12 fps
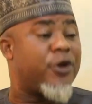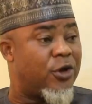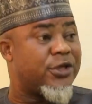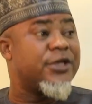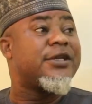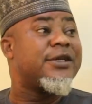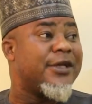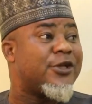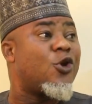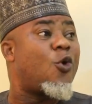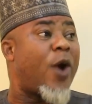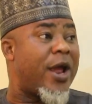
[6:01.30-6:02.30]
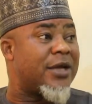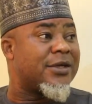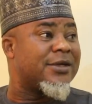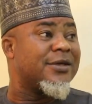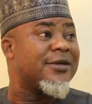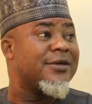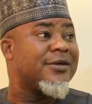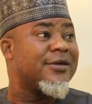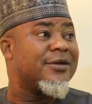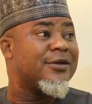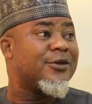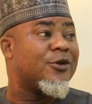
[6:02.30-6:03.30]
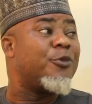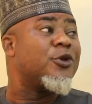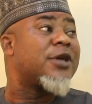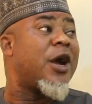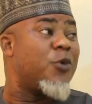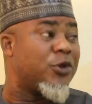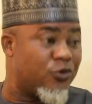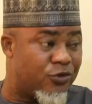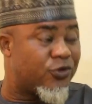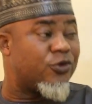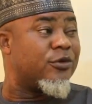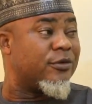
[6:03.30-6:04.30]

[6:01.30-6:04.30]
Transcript: Because it requires some political will to do so.